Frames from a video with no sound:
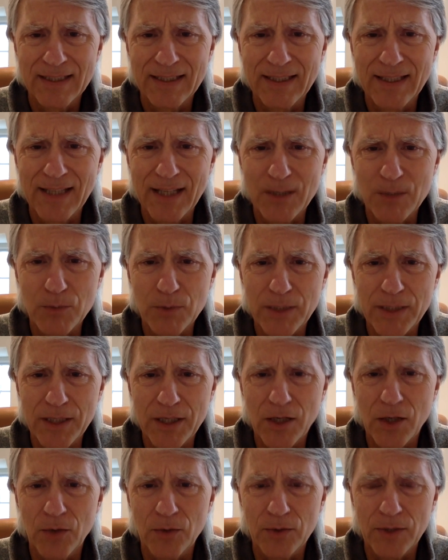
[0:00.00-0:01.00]
then we
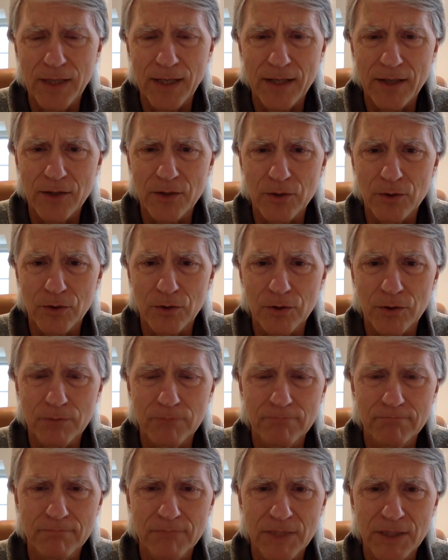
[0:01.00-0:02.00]
know that
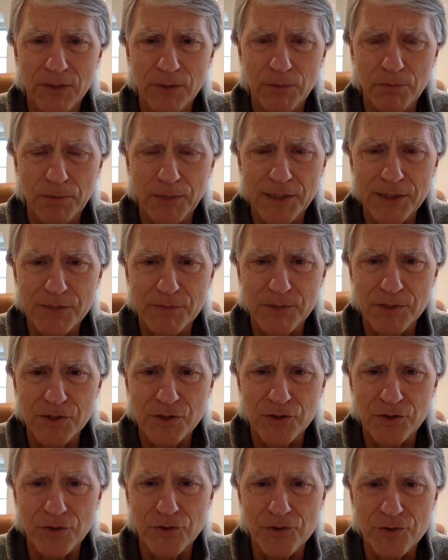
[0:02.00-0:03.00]
your knee replacement
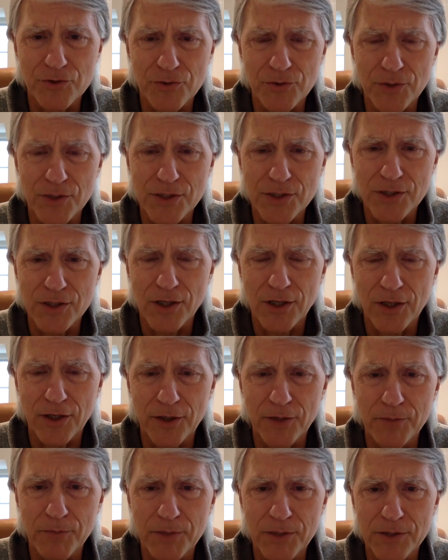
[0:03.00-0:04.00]
surgery is not
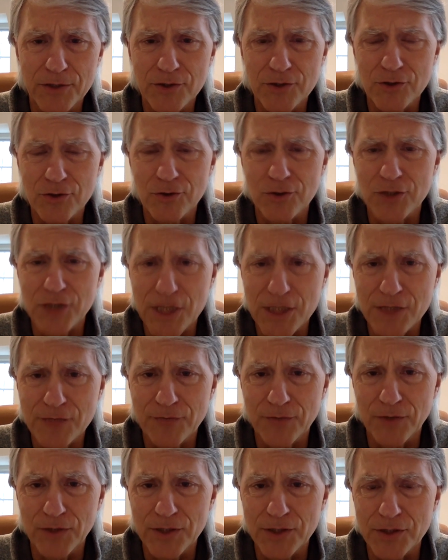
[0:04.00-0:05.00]
going to be as
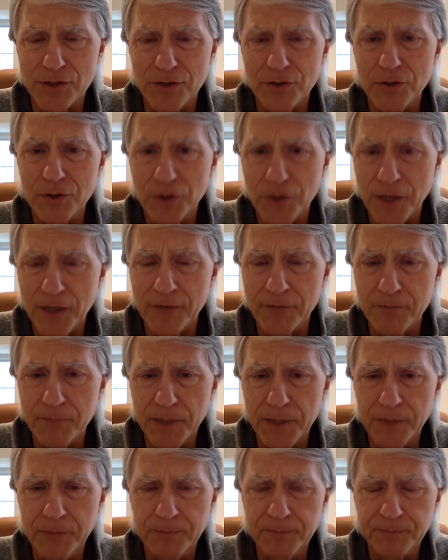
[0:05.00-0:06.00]
successful as it could have
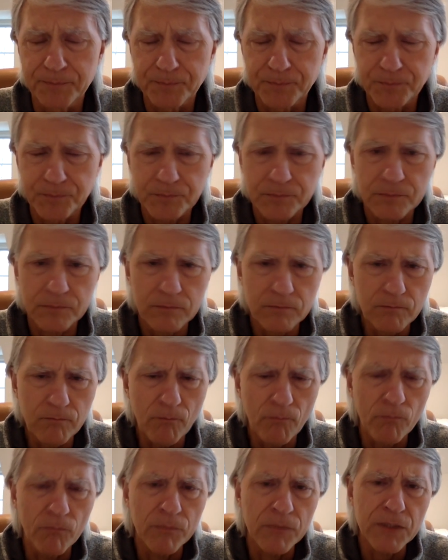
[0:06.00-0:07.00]
been.
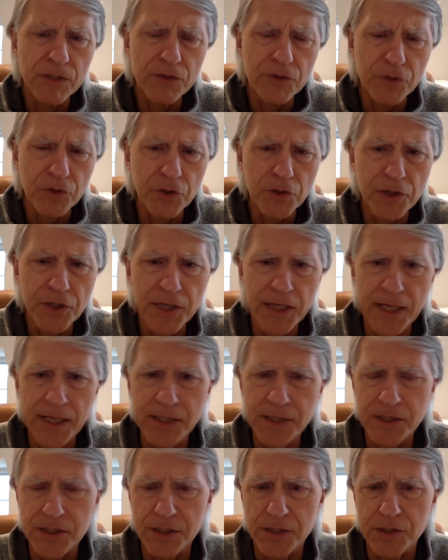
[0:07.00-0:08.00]
The third
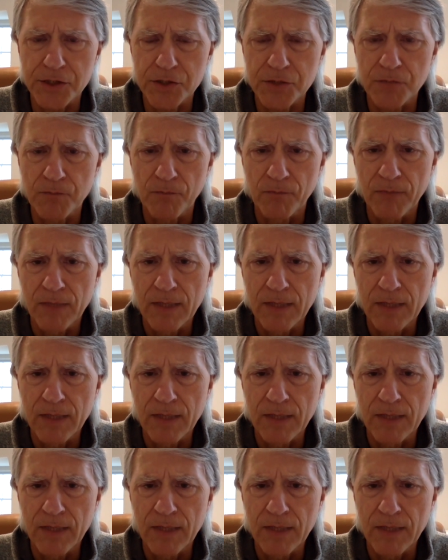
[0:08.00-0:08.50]
case is